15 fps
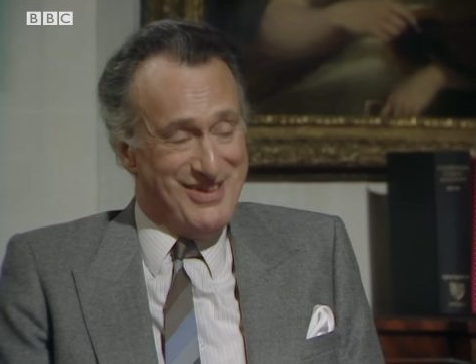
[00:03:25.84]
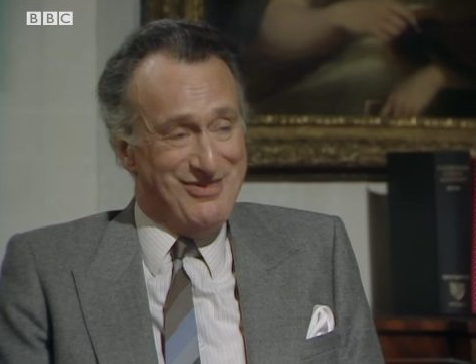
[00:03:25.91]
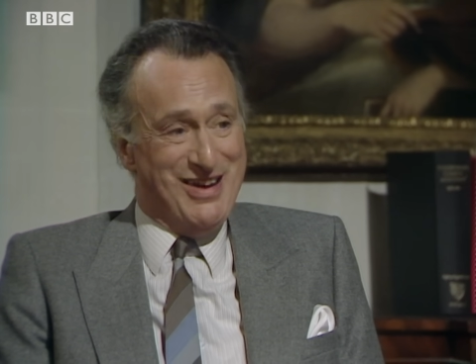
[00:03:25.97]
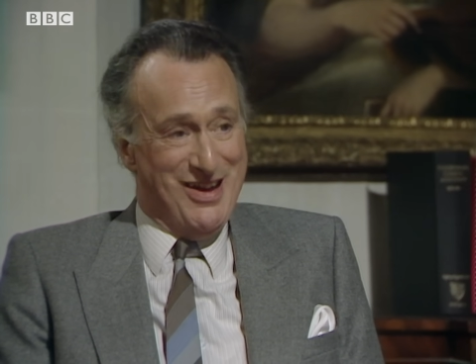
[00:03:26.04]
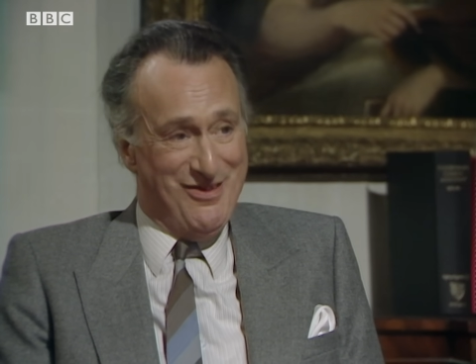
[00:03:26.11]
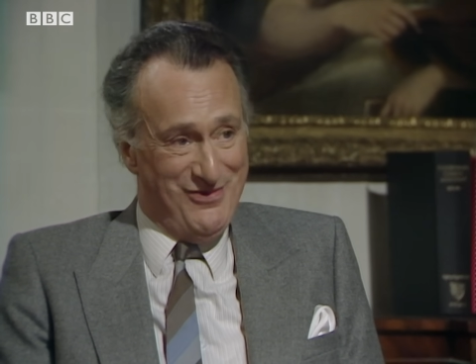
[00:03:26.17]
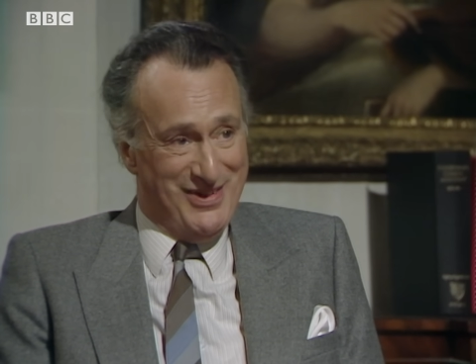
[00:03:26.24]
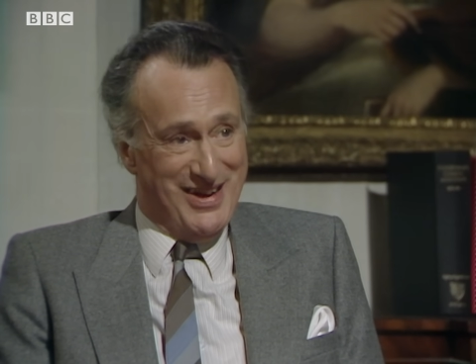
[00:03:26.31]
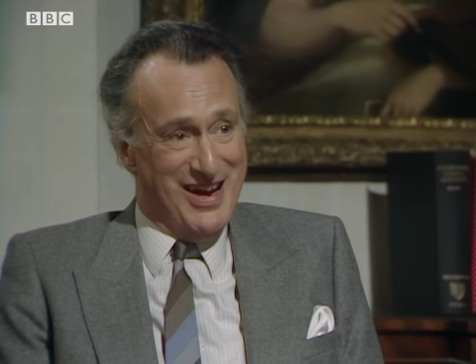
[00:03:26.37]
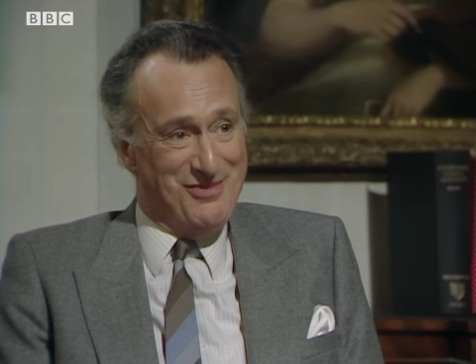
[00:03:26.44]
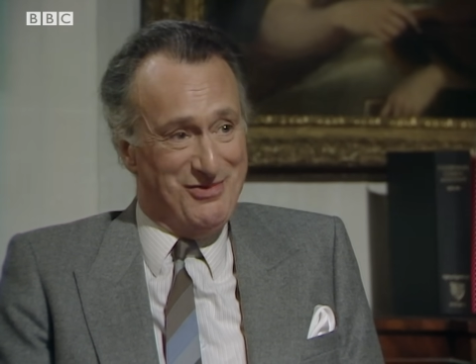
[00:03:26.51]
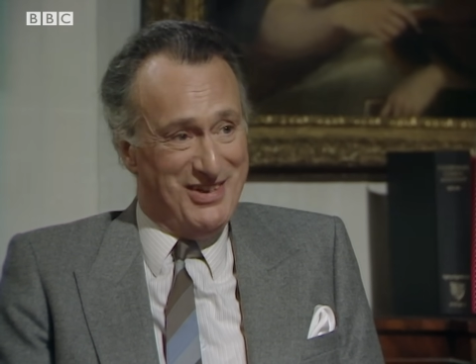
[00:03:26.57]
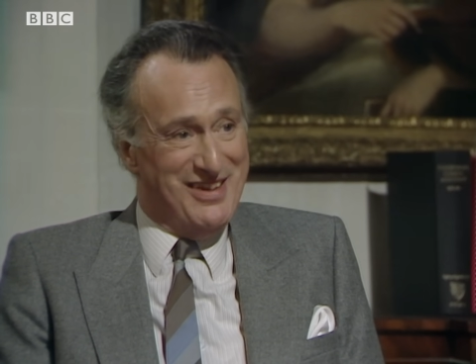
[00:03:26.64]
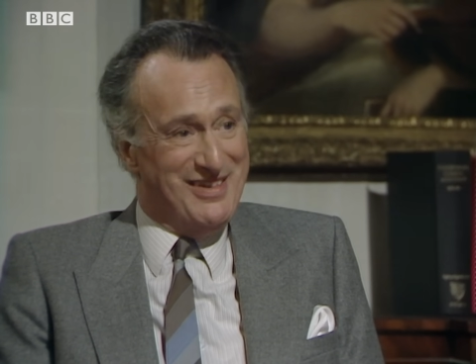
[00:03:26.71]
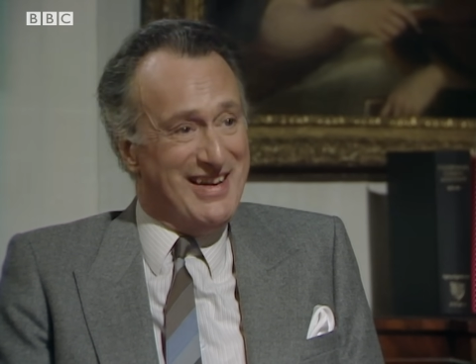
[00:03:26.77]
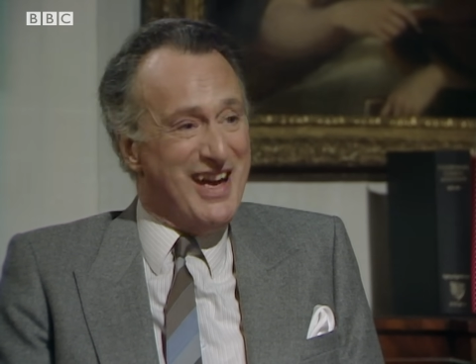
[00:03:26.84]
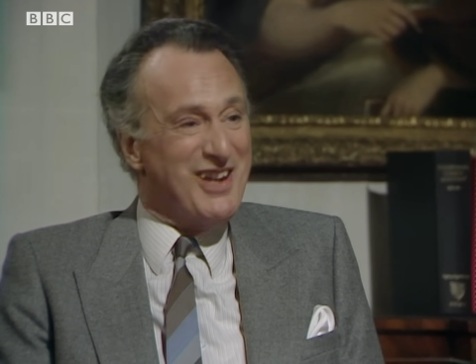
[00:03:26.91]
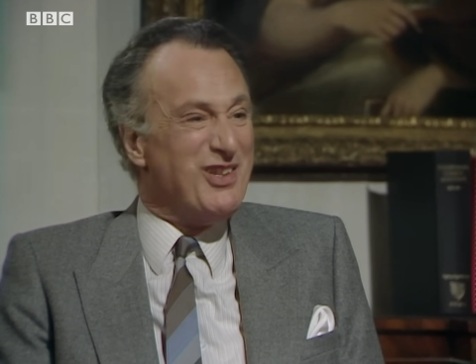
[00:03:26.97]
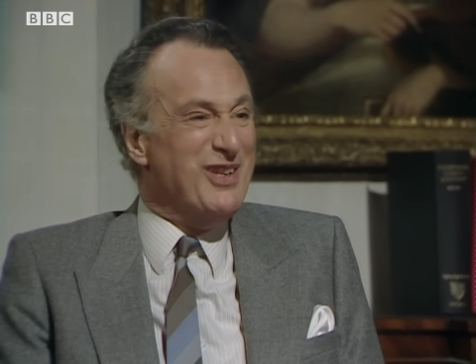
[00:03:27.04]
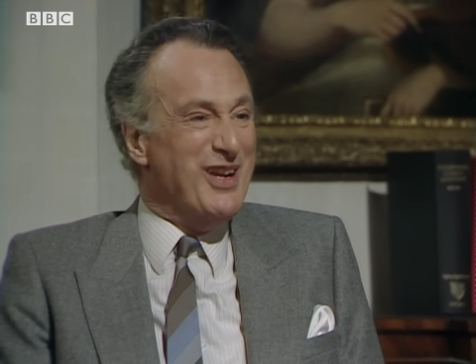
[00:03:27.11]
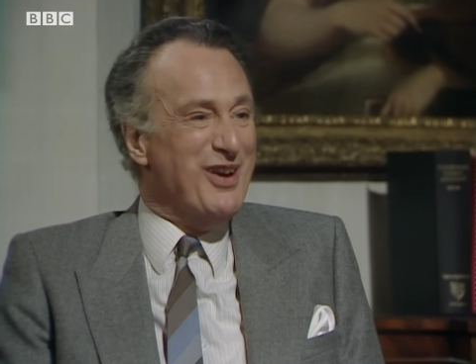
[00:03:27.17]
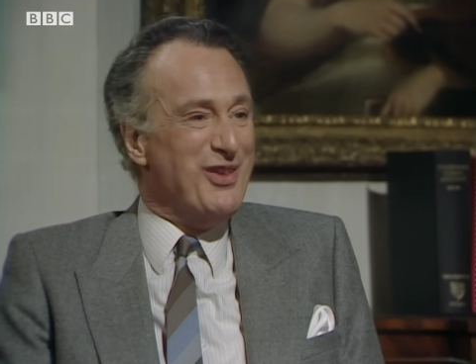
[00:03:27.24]
you, Humphrey. I'm so glad
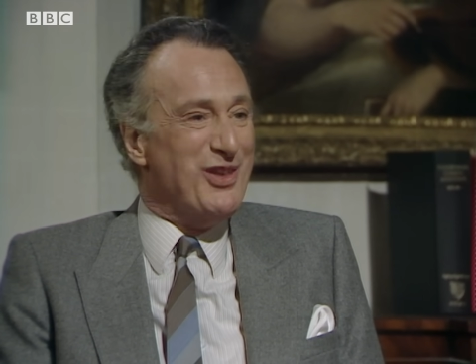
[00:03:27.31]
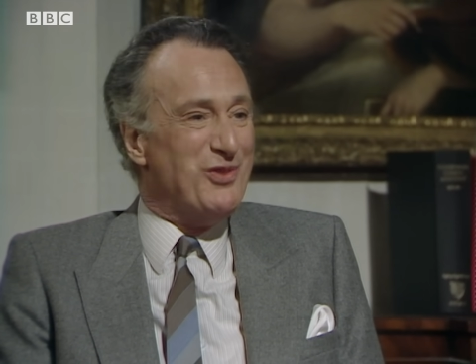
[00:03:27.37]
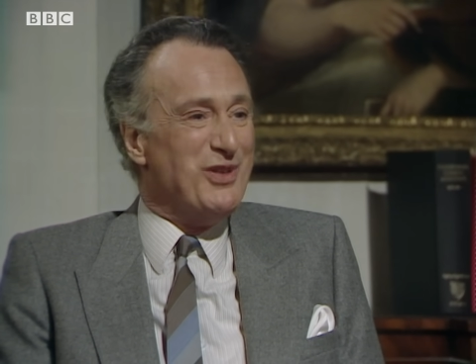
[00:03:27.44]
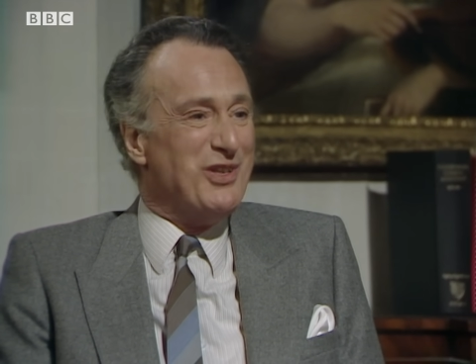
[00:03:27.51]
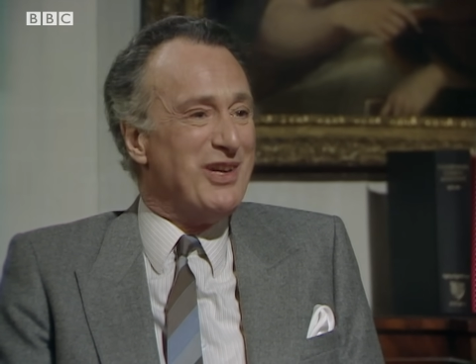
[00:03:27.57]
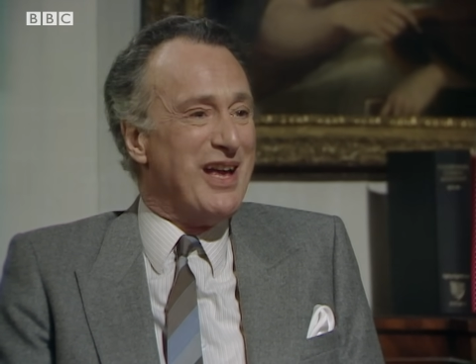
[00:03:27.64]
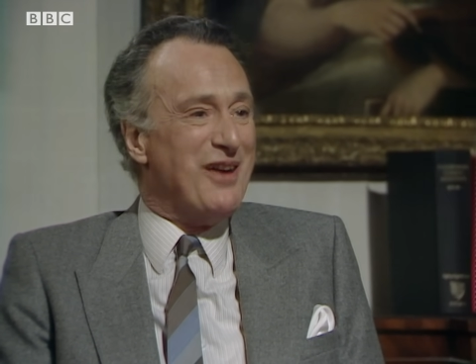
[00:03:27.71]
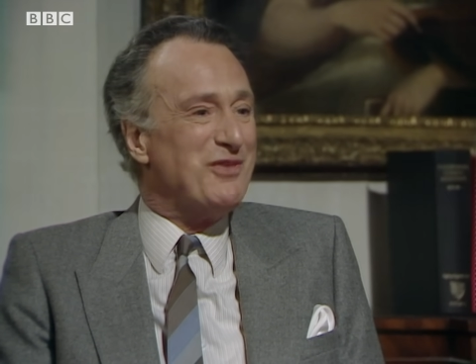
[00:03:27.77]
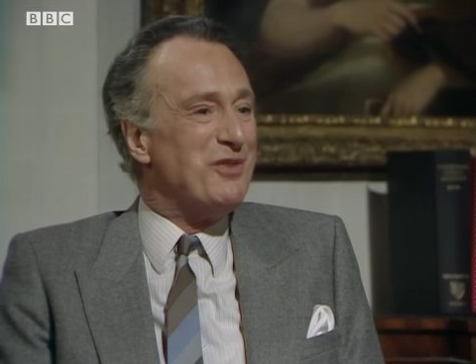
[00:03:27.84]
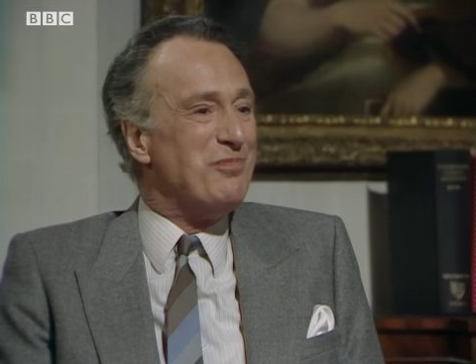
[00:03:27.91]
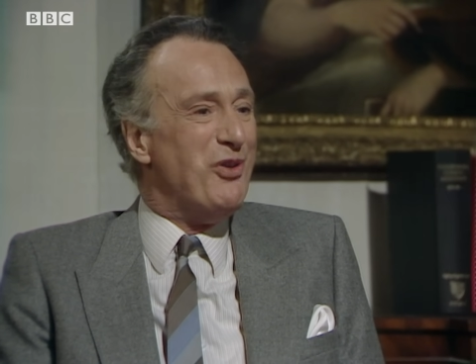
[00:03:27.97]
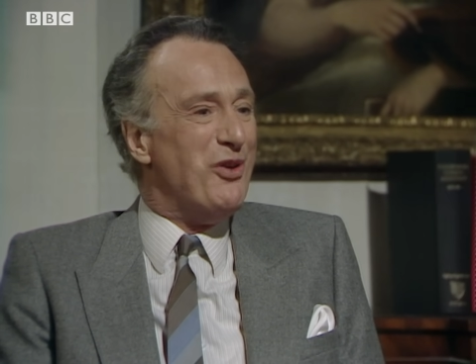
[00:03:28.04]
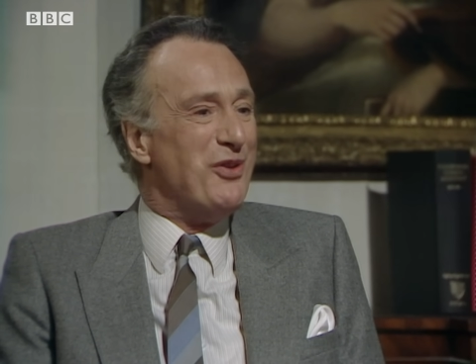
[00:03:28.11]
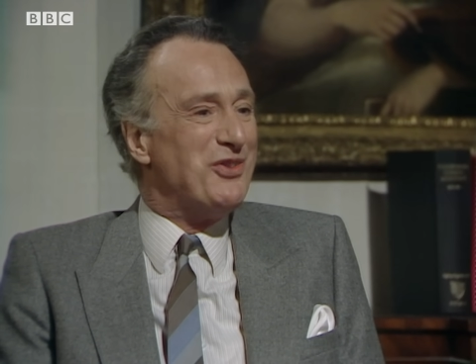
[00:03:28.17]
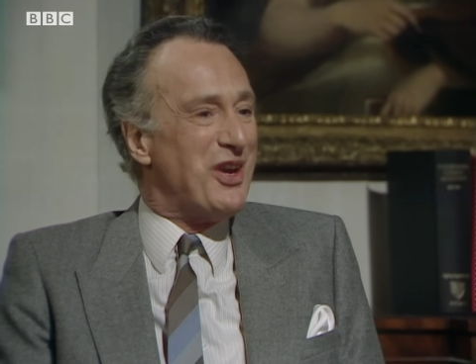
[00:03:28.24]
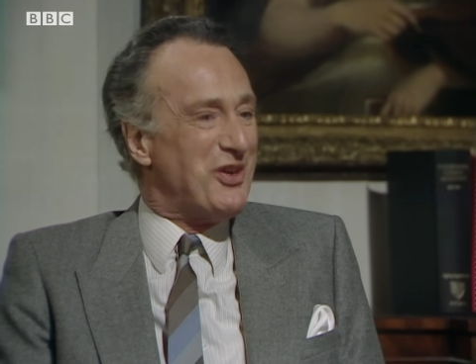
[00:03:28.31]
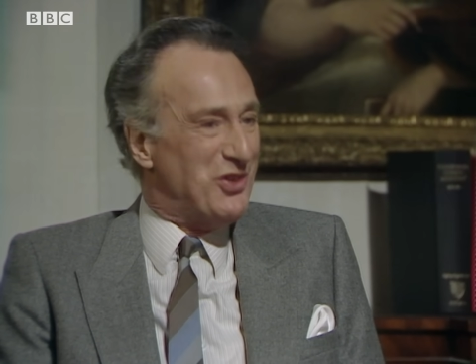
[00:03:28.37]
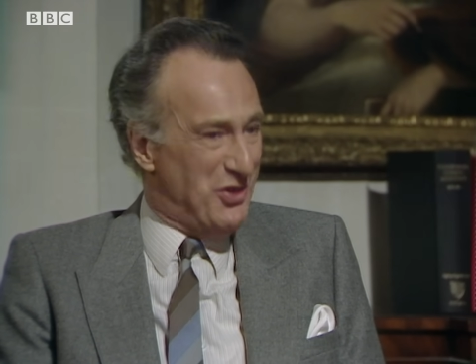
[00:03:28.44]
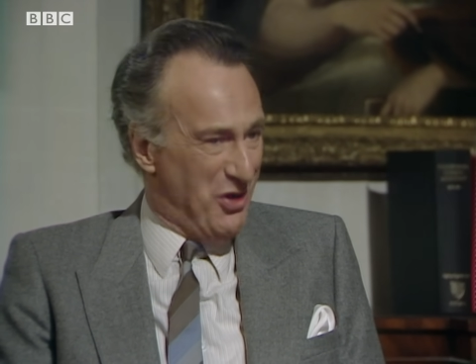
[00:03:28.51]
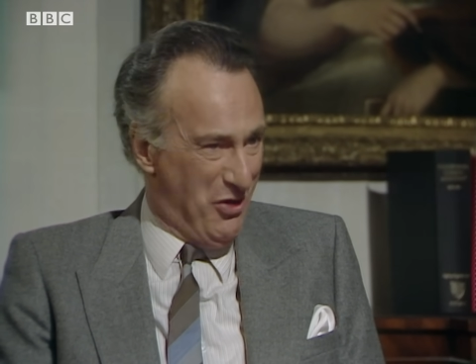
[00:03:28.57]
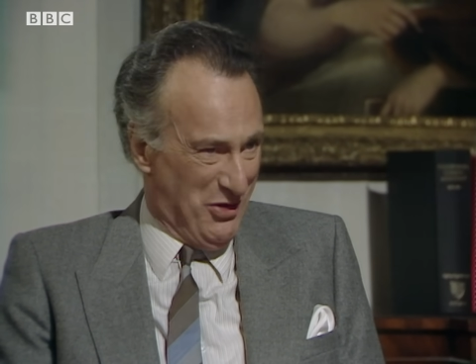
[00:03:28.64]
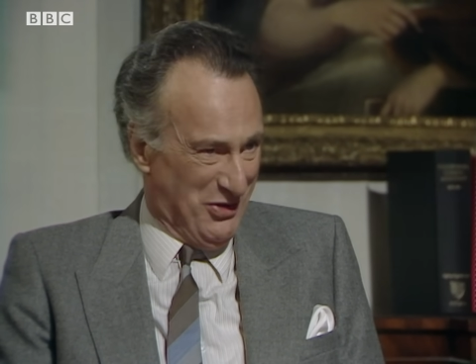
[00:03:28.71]
to know that we shall have support such
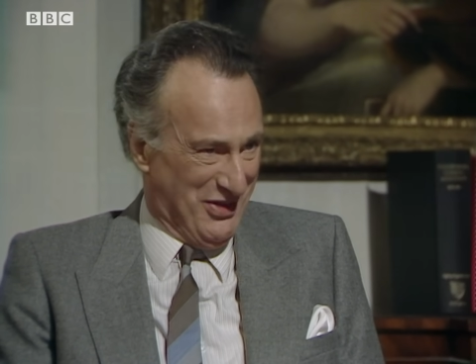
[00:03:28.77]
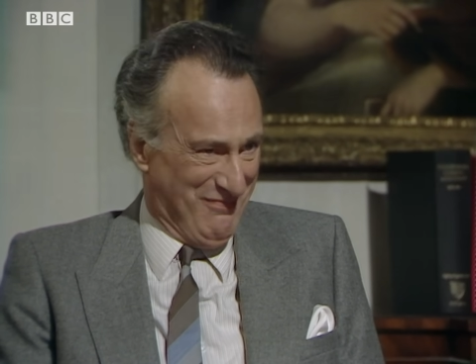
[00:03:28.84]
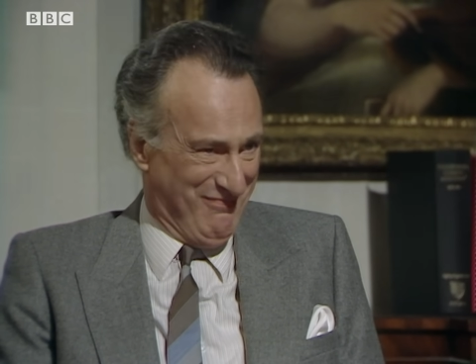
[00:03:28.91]
as yours.